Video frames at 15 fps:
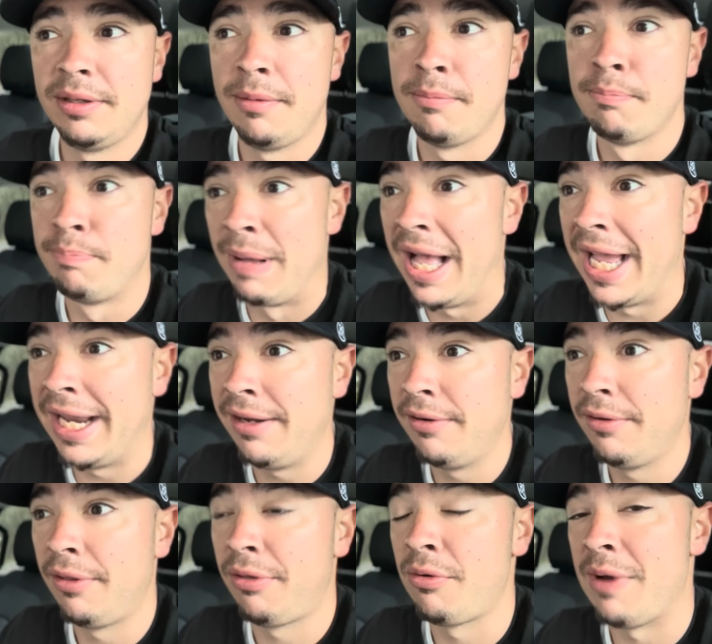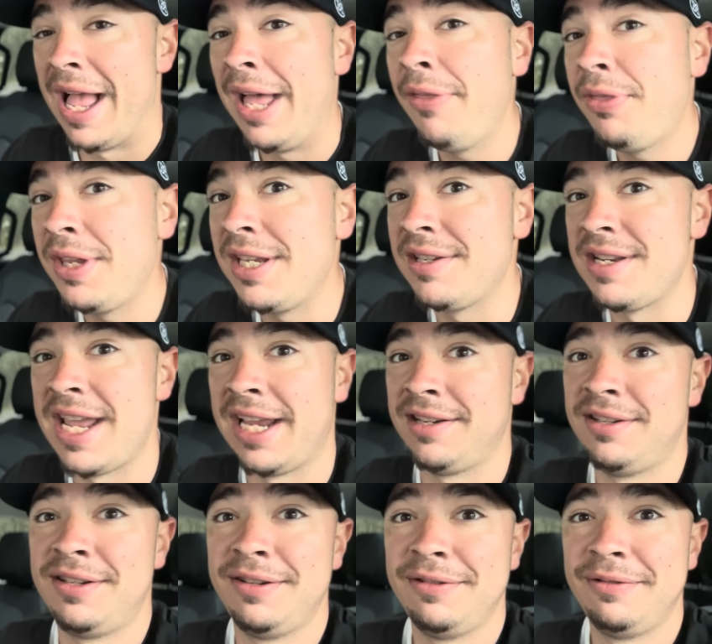But throughout these
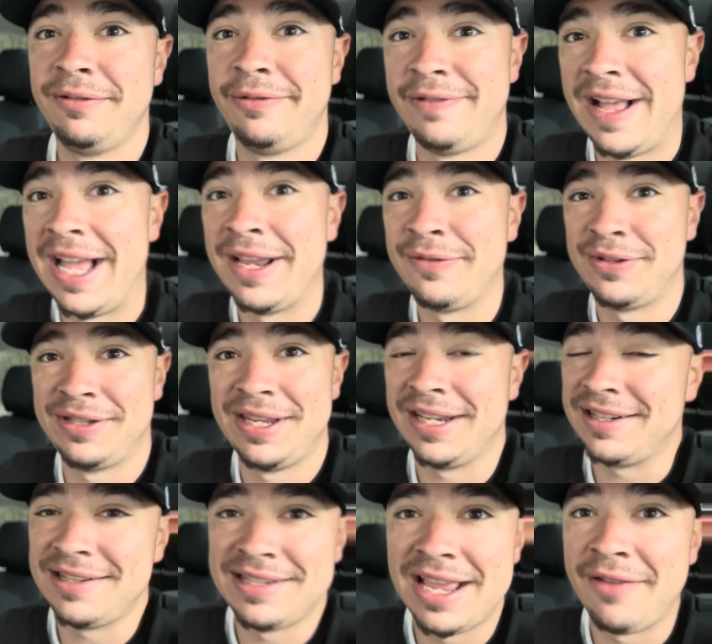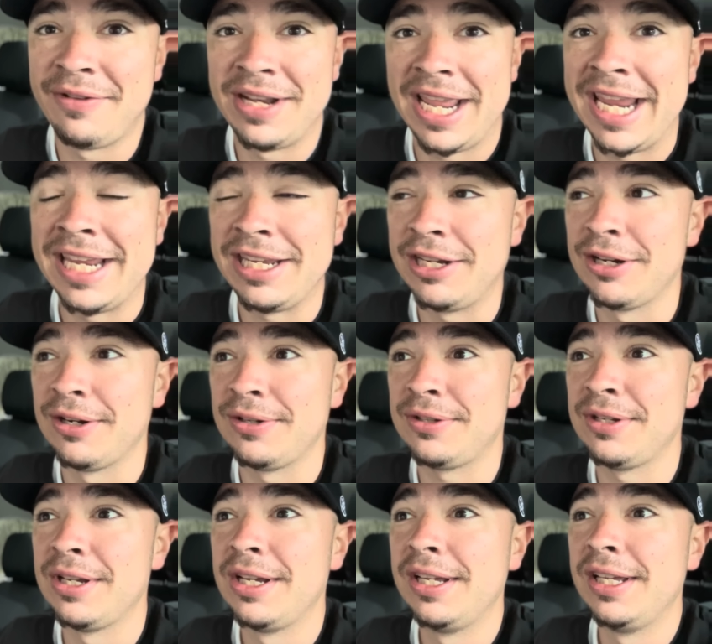next 5, 6, 7, 8
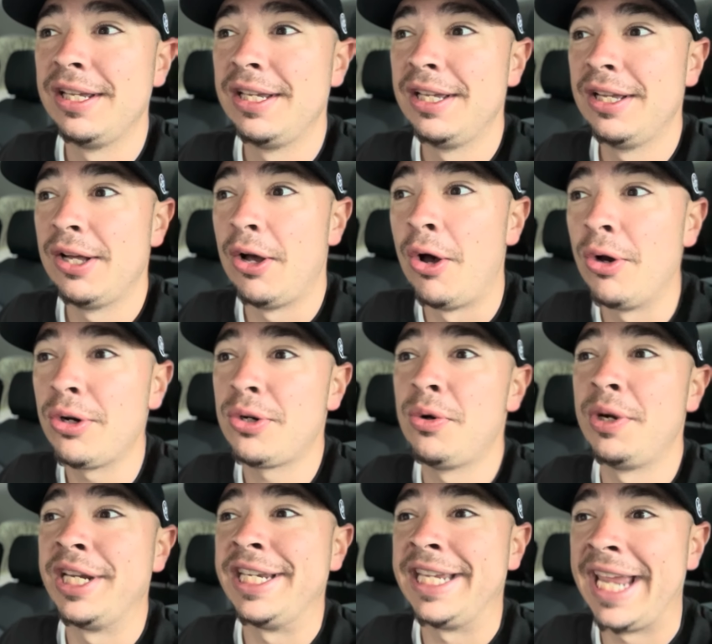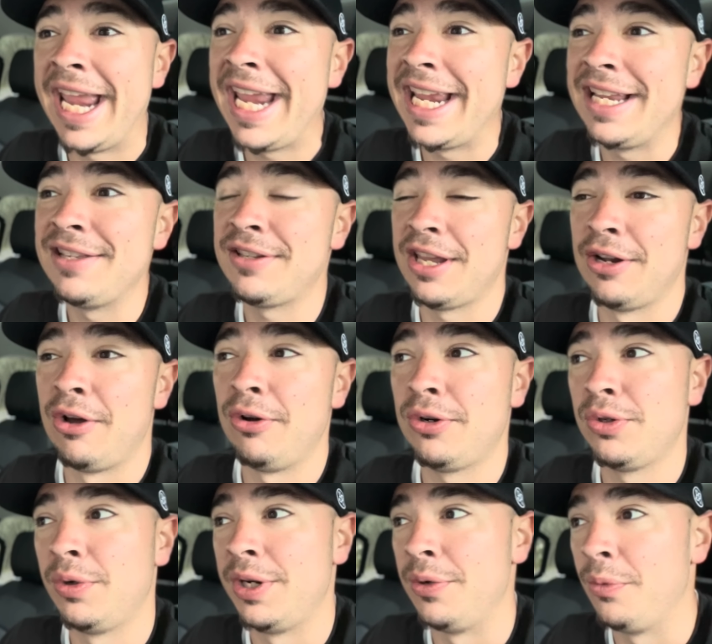years, altcoin gains and
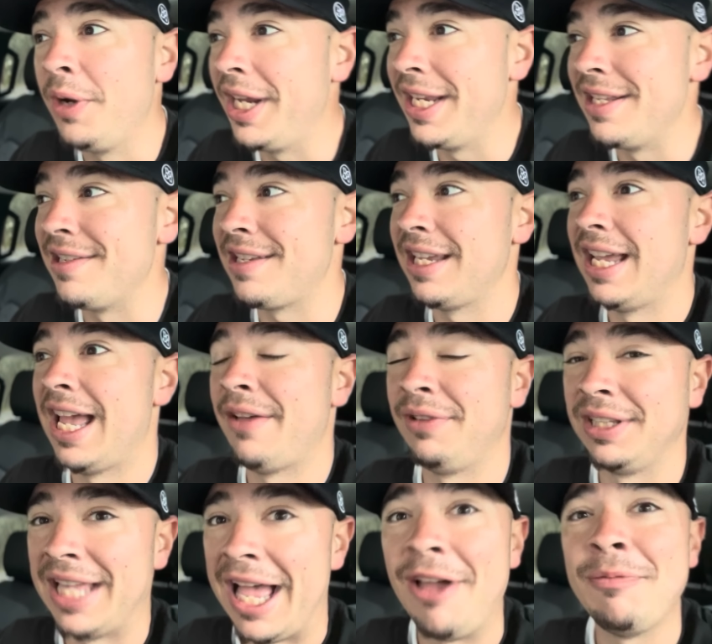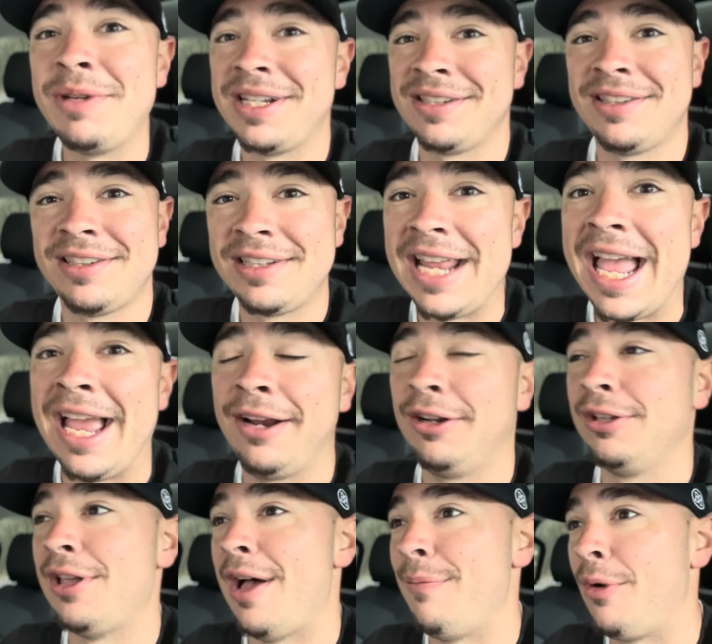altcoin wins have allowed me to stack a
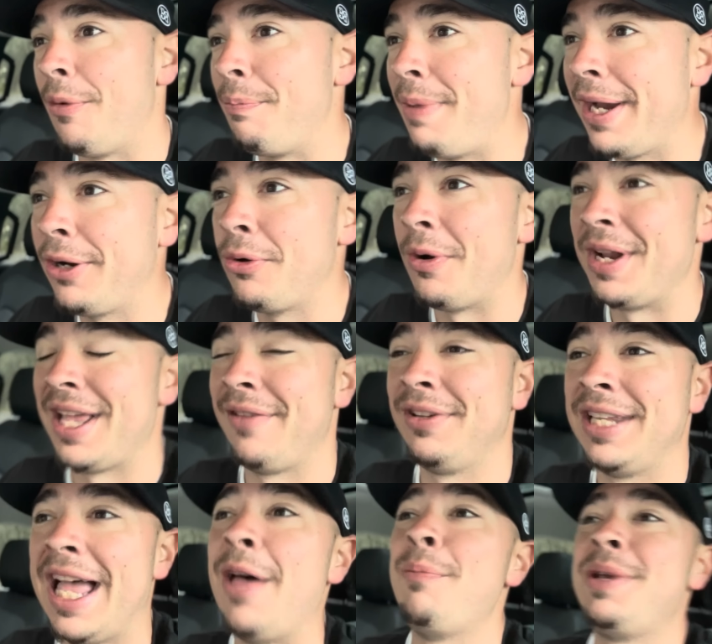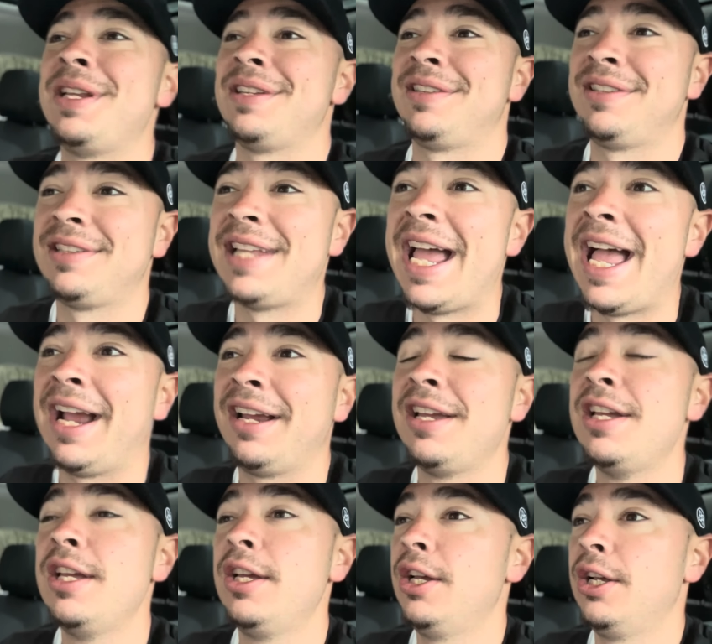lot more Bitcoin, have allowed me to stack
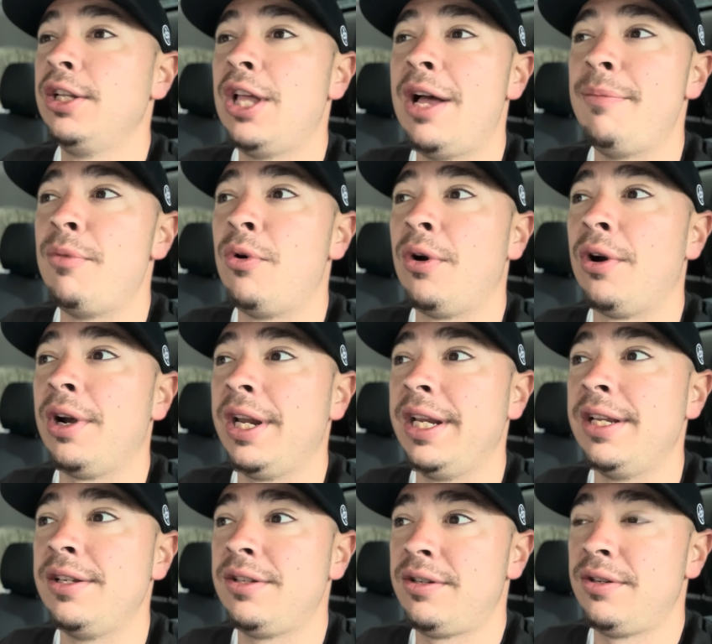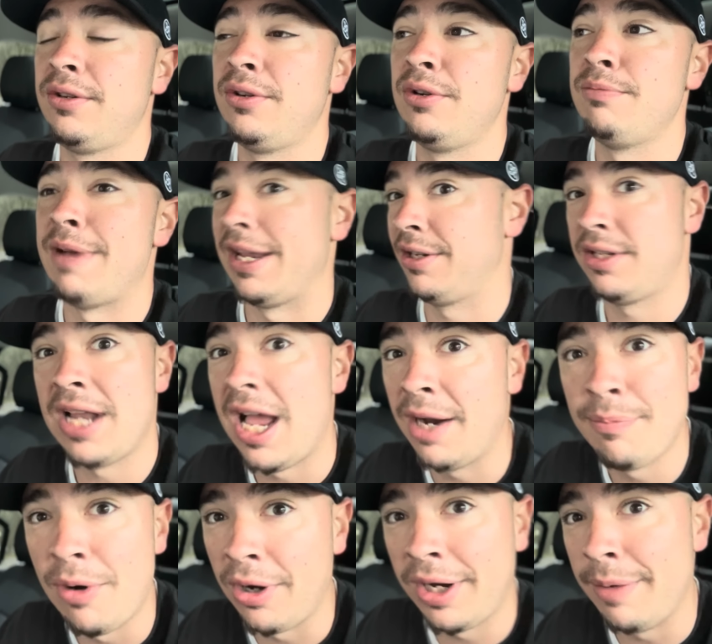a lot more into my stock
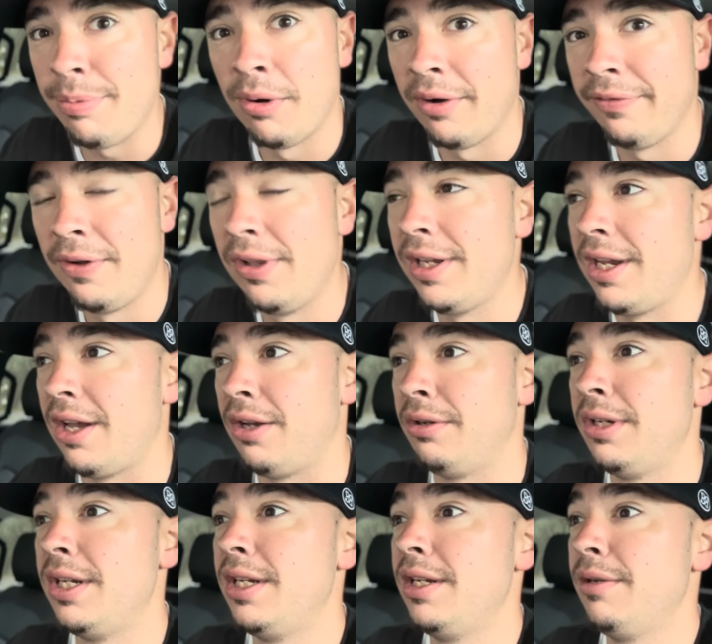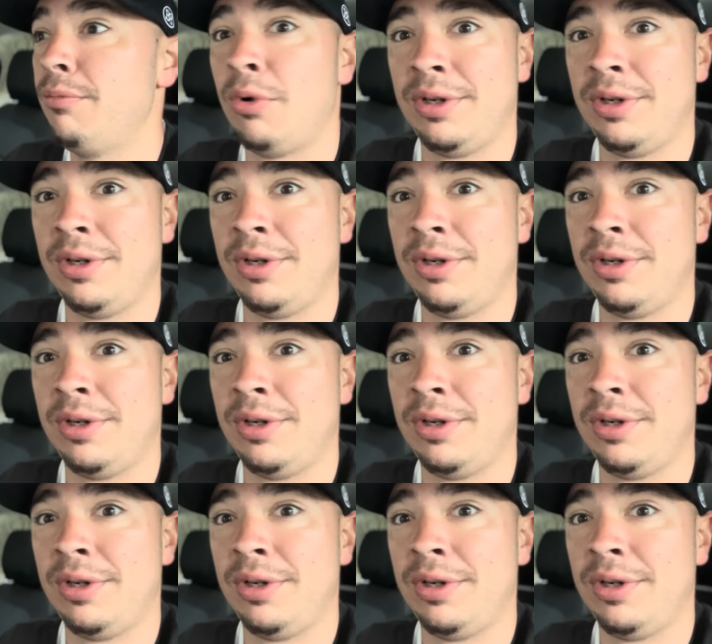market portfolio, more